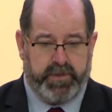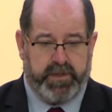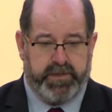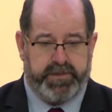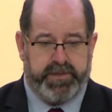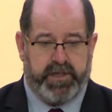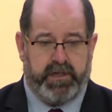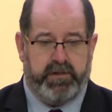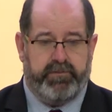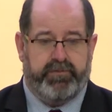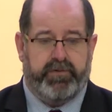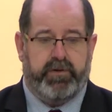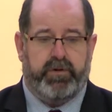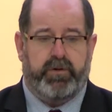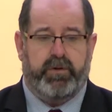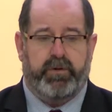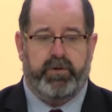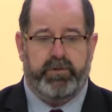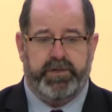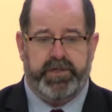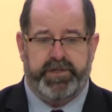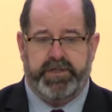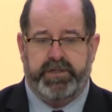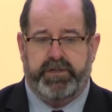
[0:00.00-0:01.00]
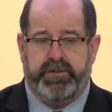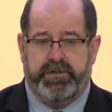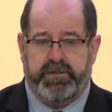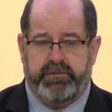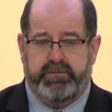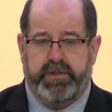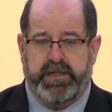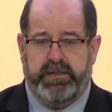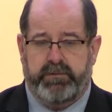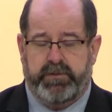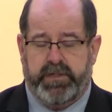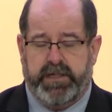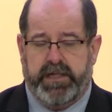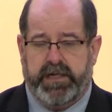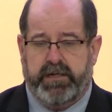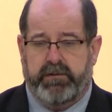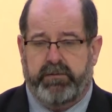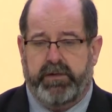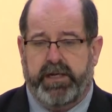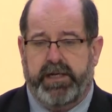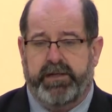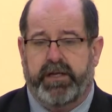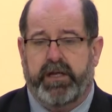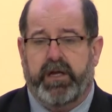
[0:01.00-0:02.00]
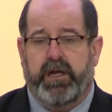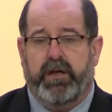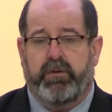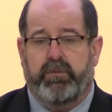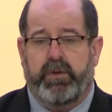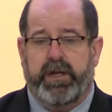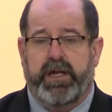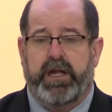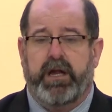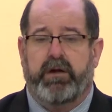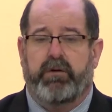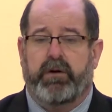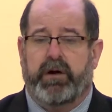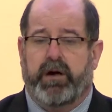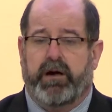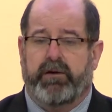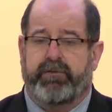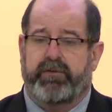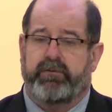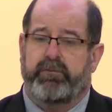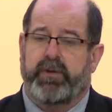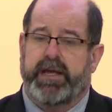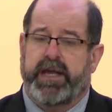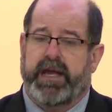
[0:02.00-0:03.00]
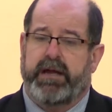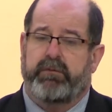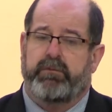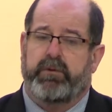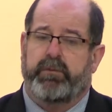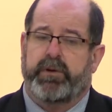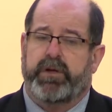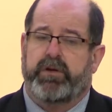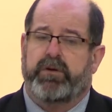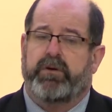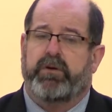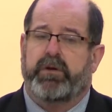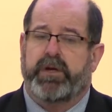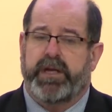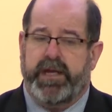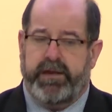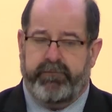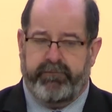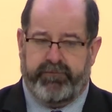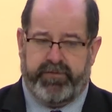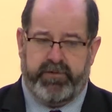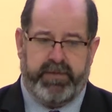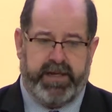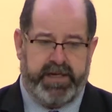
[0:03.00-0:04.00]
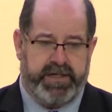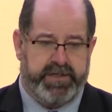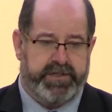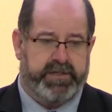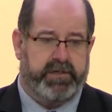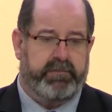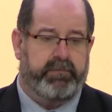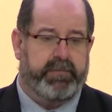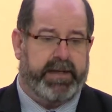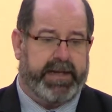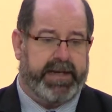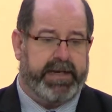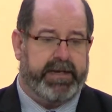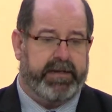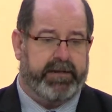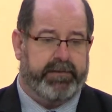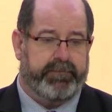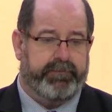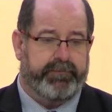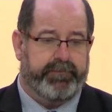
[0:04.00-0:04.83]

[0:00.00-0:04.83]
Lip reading: So for all the children we work with, we go off and we get what we call an information bank.